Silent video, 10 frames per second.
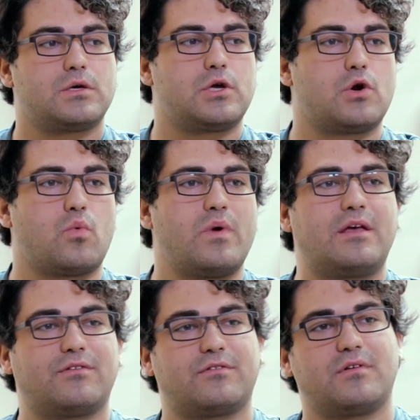
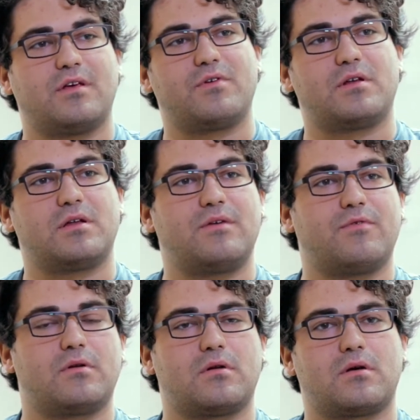weeks,
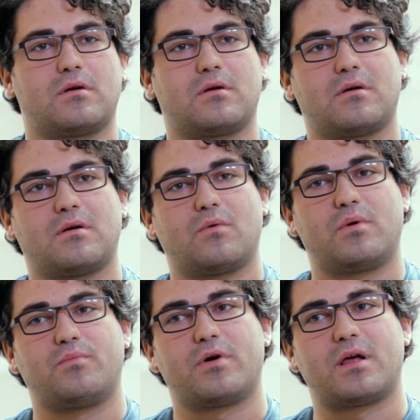even at
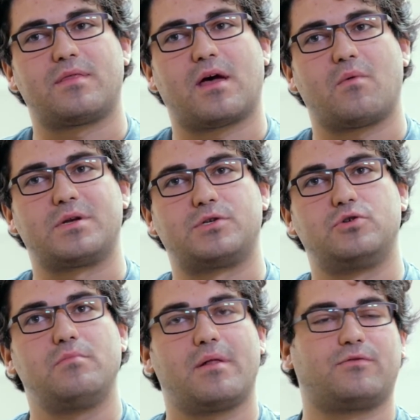one point I think I went
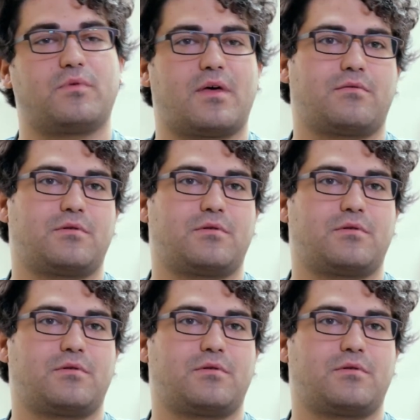2 months without